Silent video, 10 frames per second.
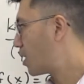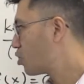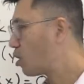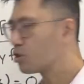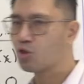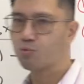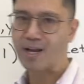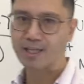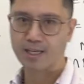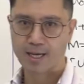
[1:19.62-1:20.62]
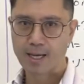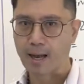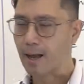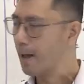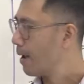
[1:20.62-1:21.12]
it's not directly
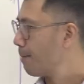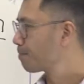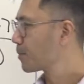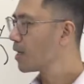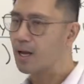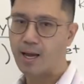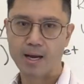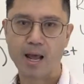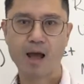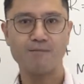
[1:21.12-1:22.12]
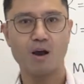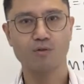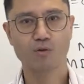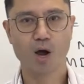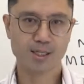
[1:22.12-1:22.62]
an affine
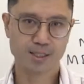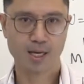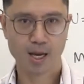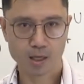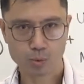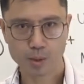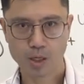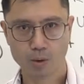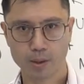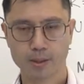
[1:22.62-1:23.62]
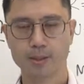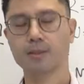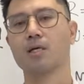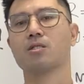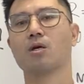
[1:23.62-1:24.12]
variety as we know it.
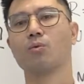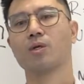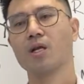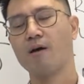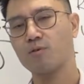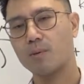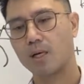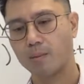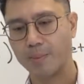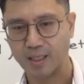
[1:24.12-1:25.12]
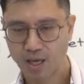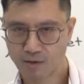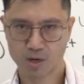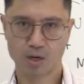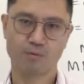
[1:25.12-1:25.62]
Okay, so we have to be a little bit
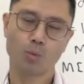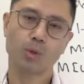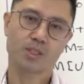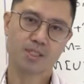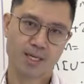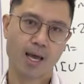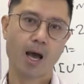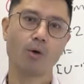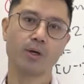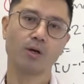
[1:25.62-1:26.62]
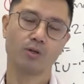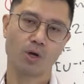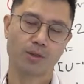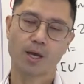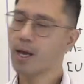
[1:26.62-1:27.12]
clever if we want to see how on
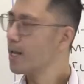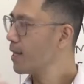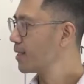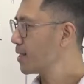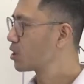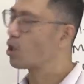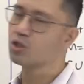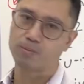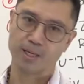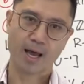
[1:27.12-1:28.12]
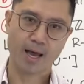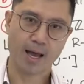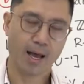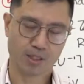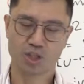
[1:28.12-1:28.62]
earth it is going to be
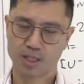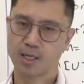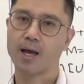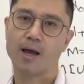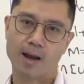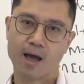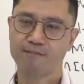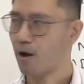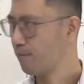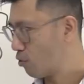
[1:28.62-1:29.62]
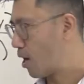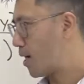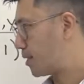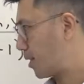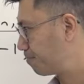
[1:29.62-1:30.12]
actually an affine
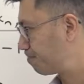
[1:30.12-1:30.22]
variety.